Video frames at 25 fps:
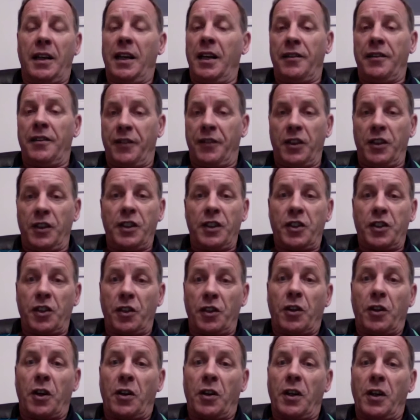
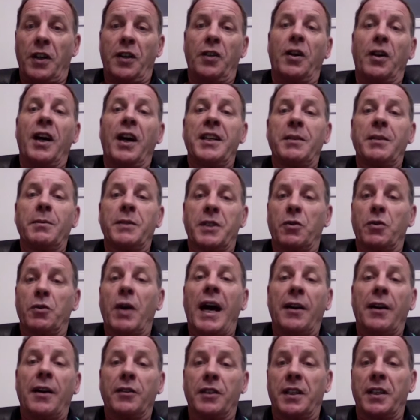furniture or other items
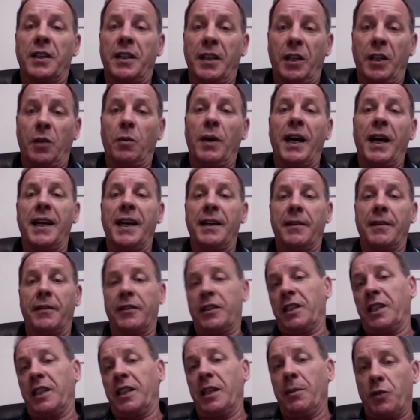around it in the way
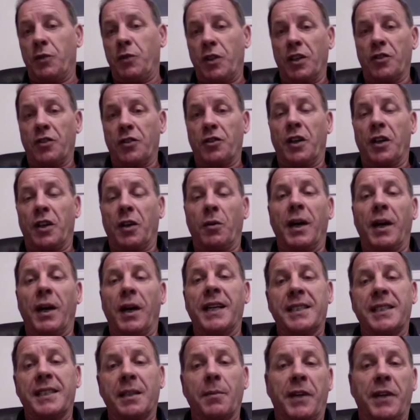to keep children away,
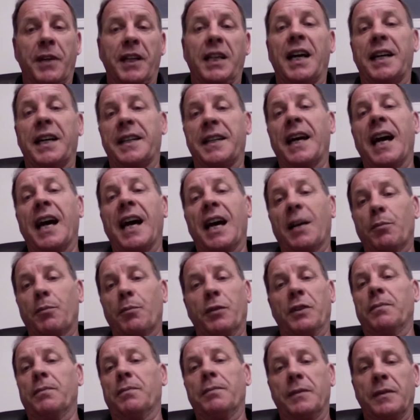something like that.
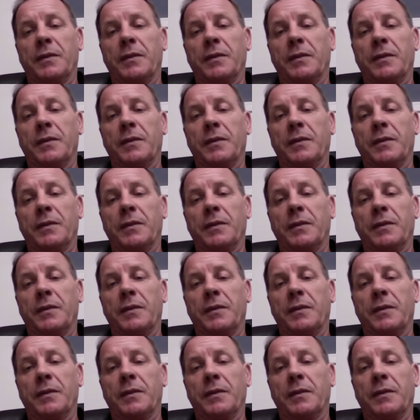But